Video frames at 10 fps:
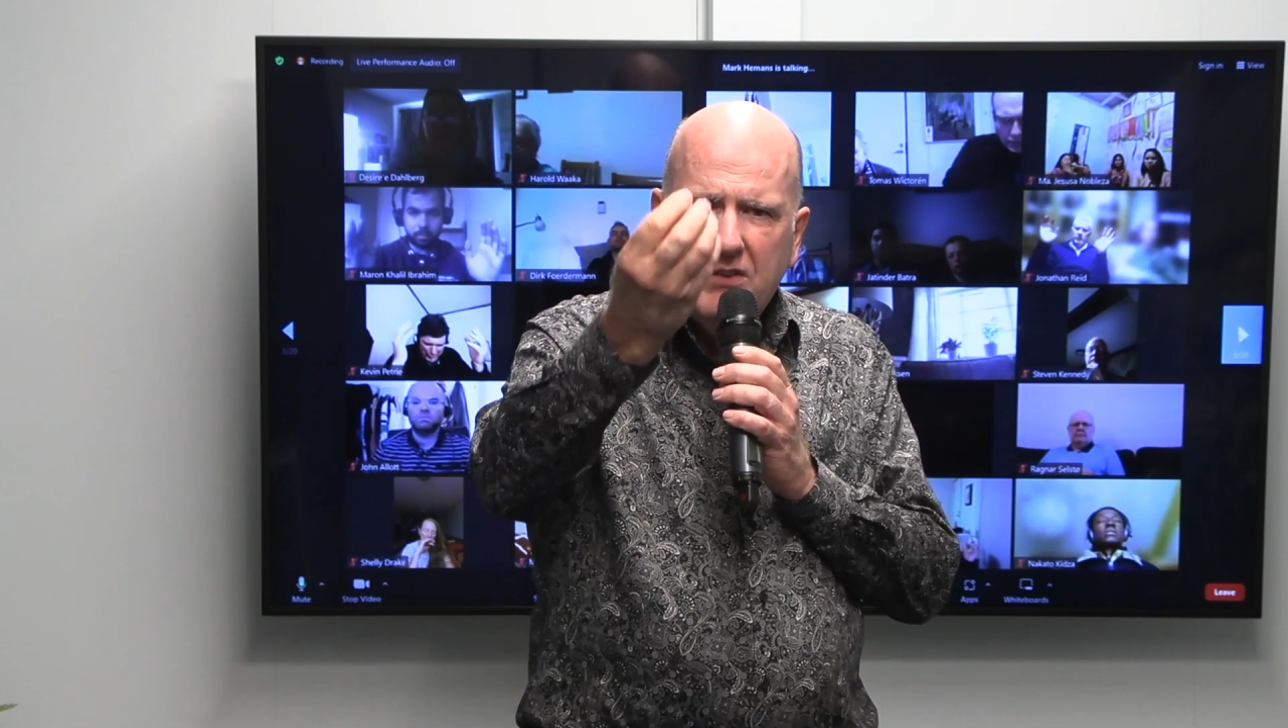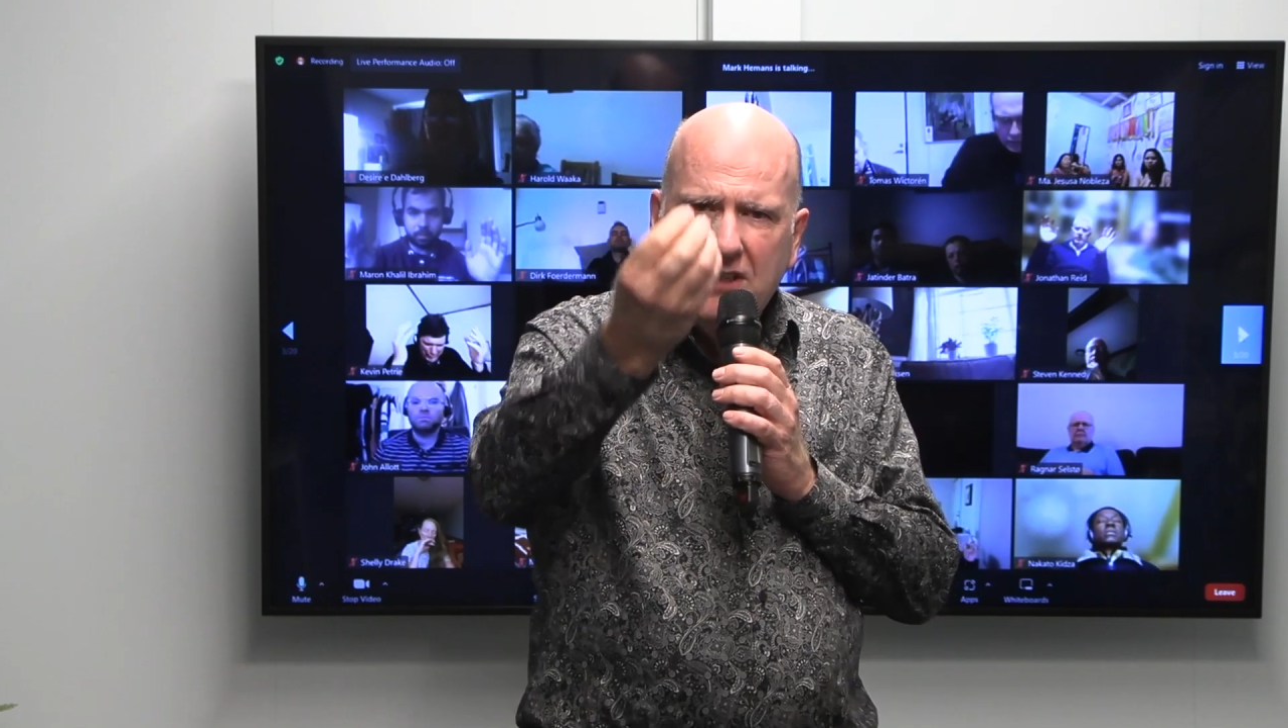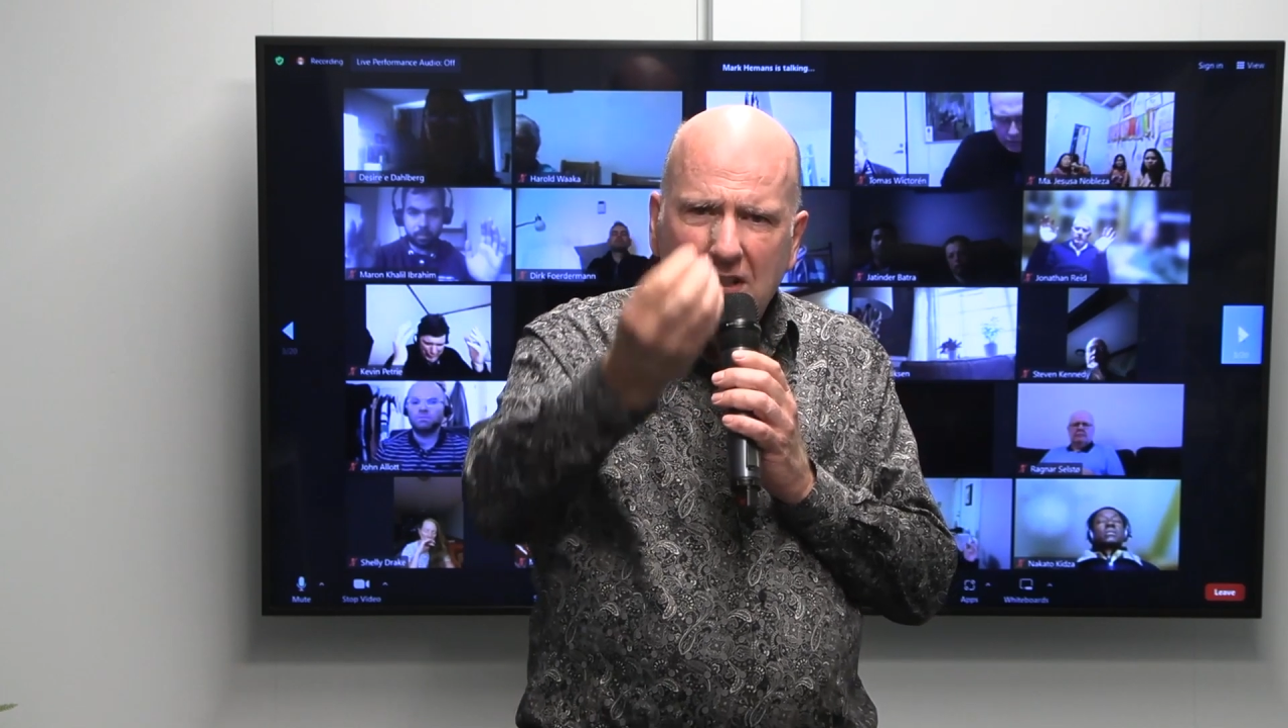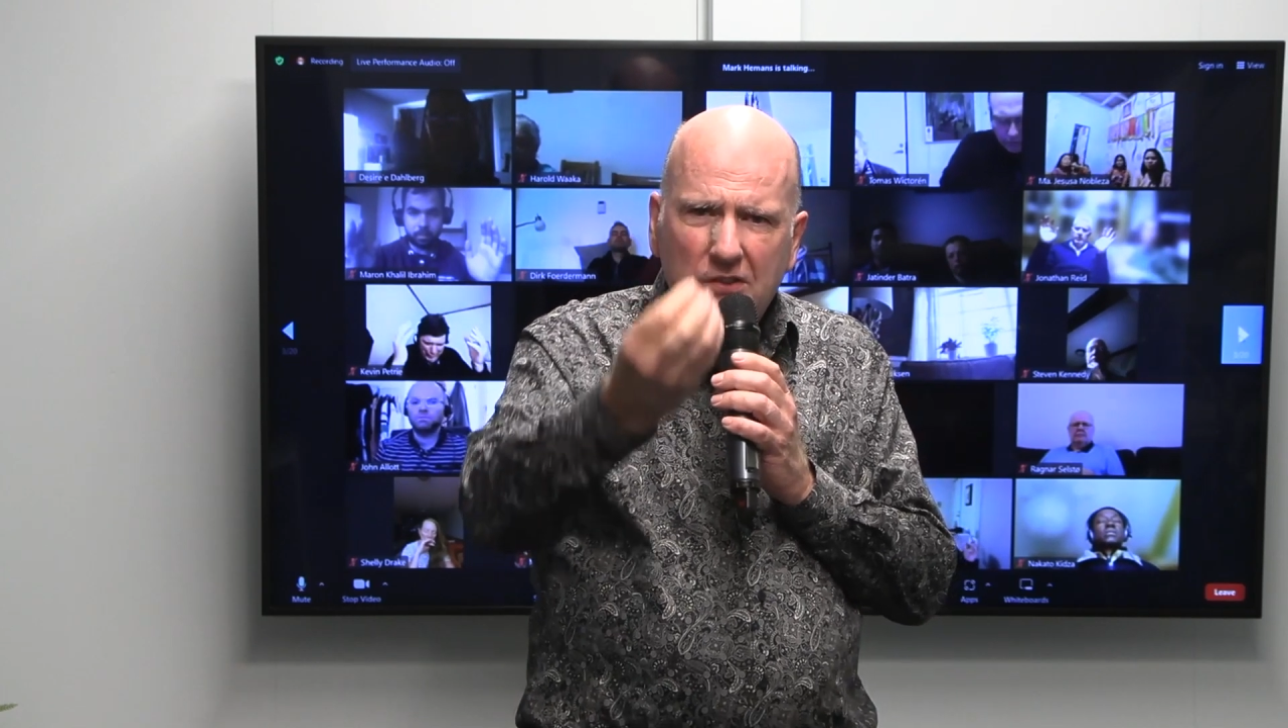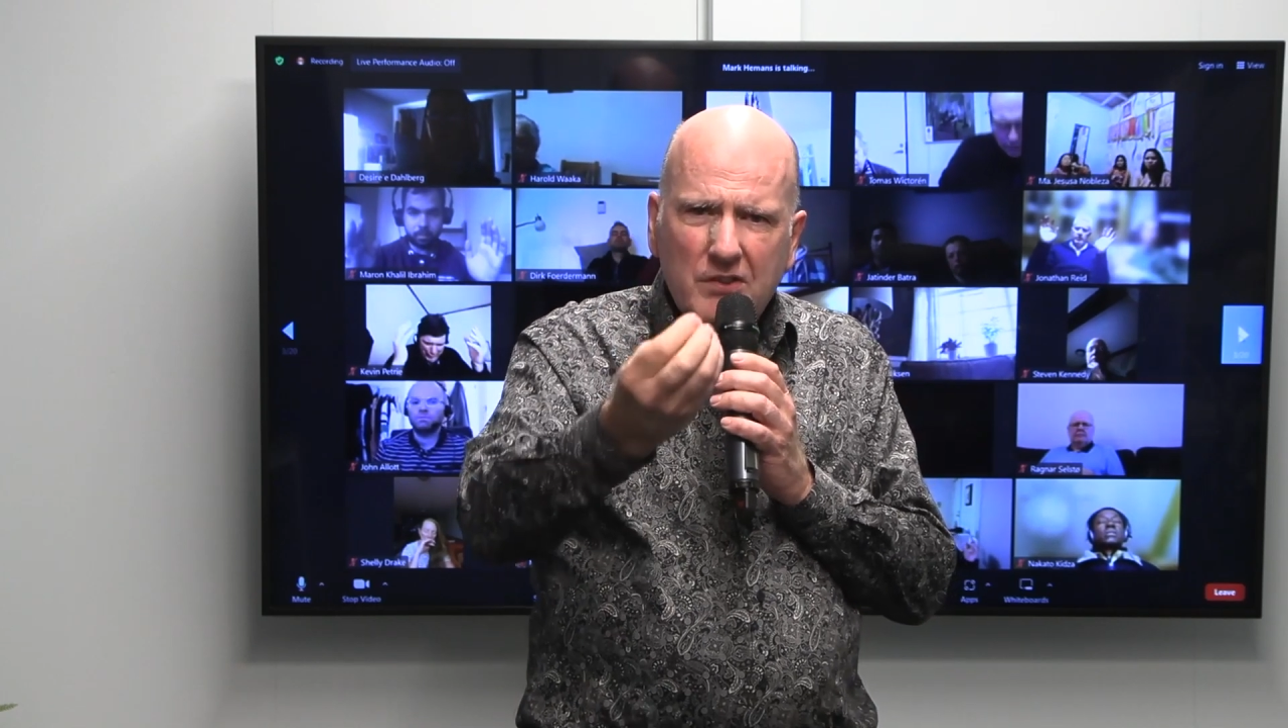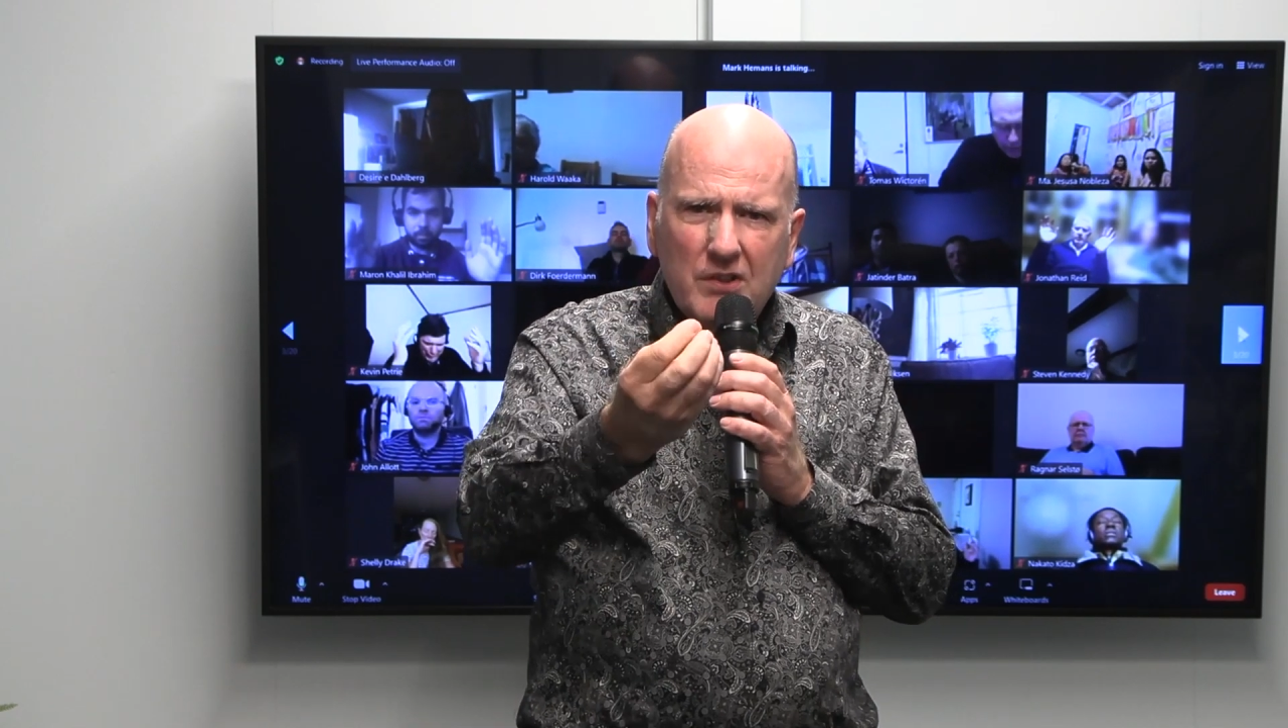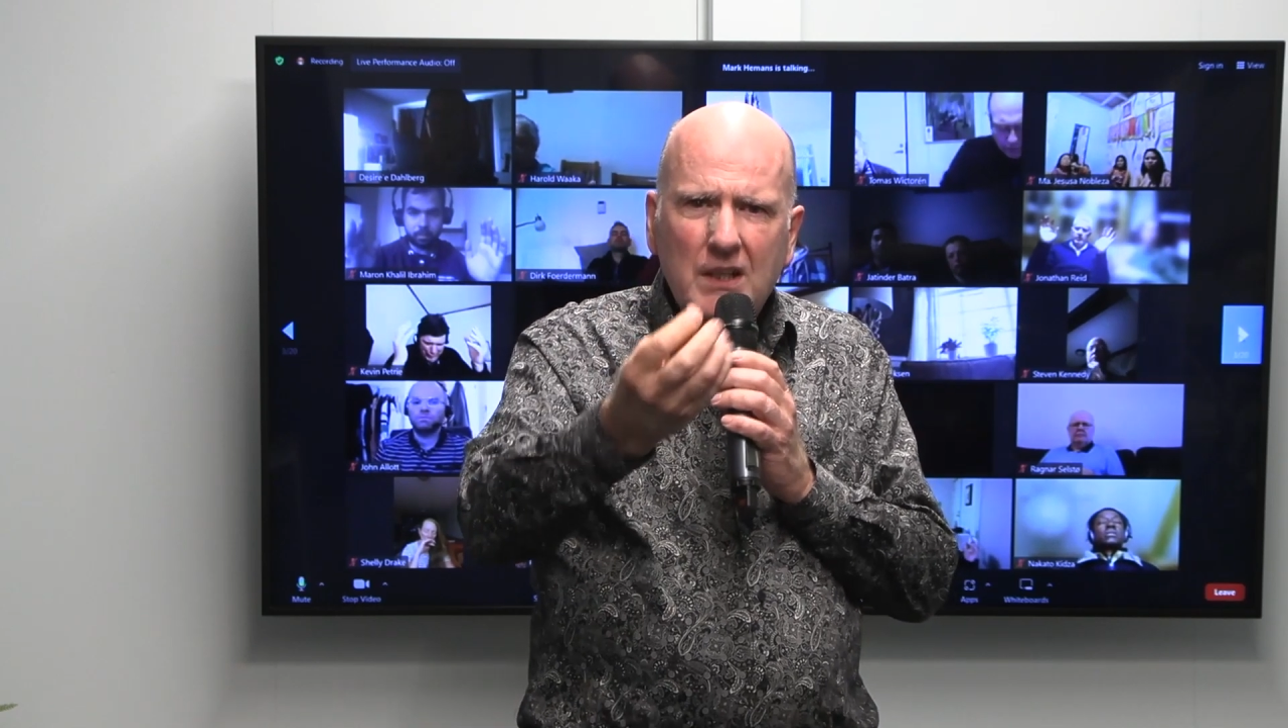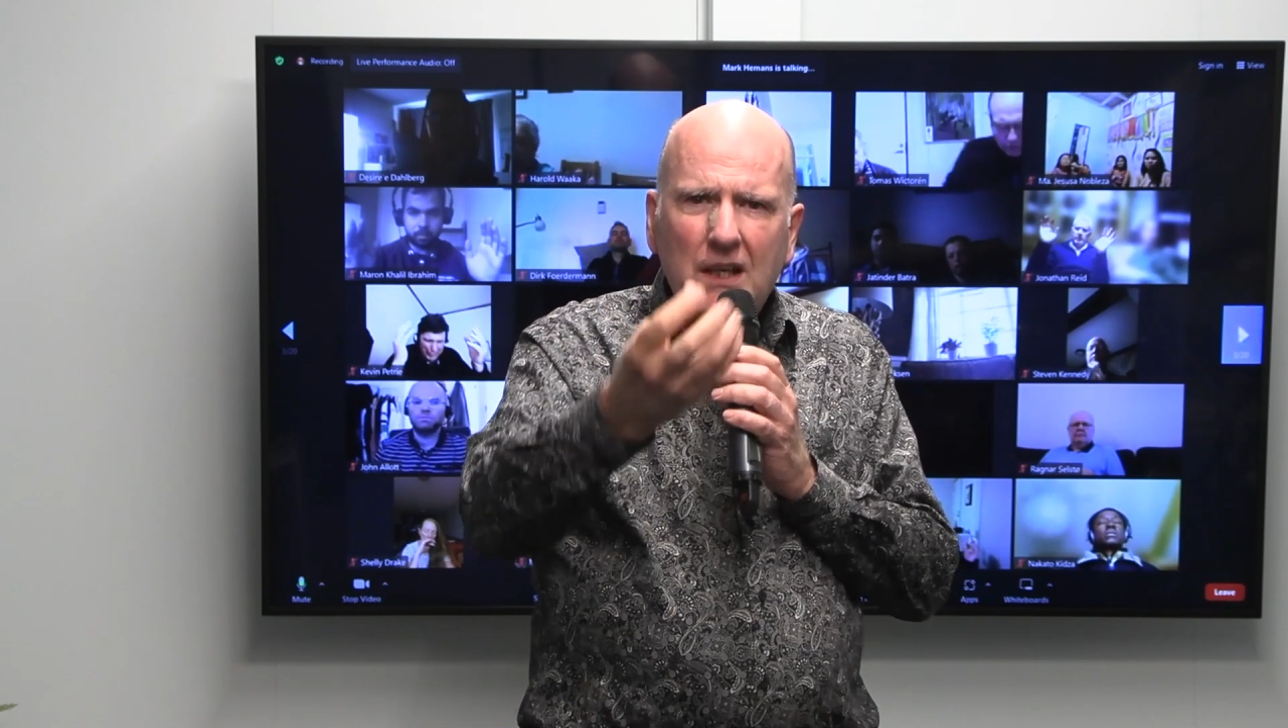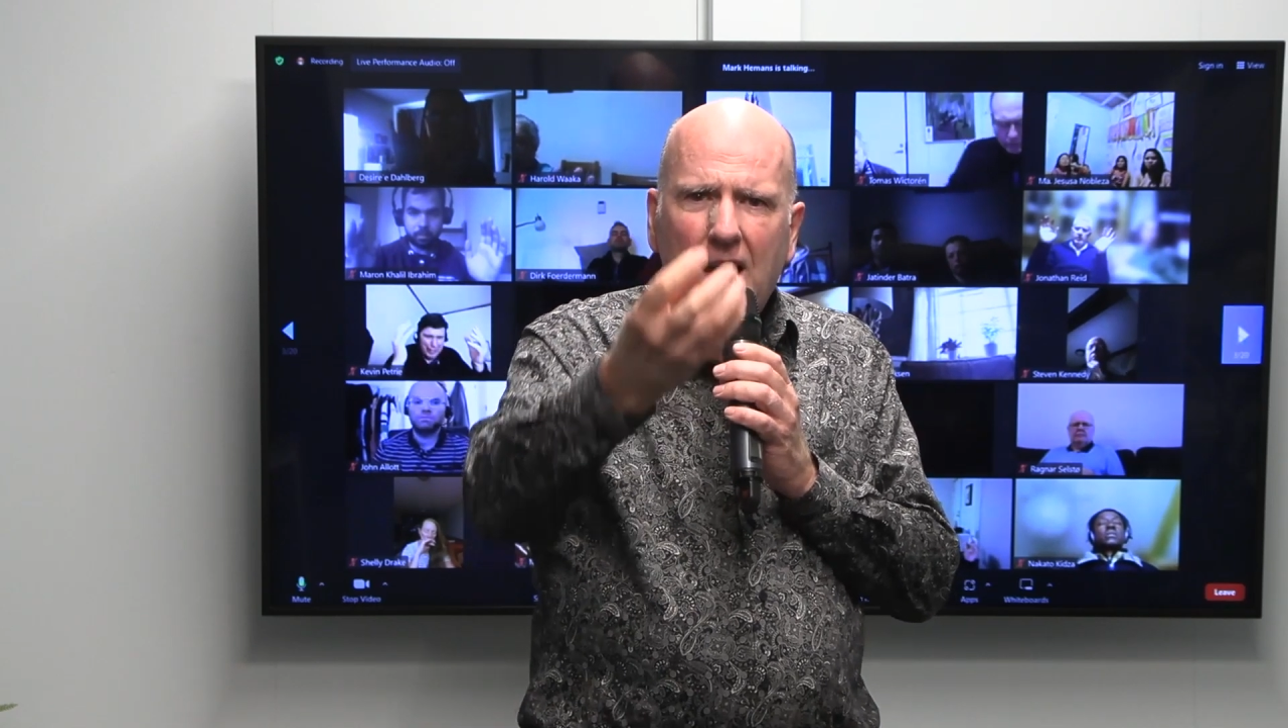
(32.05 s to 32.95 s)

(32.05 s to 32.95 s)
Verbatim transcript: discs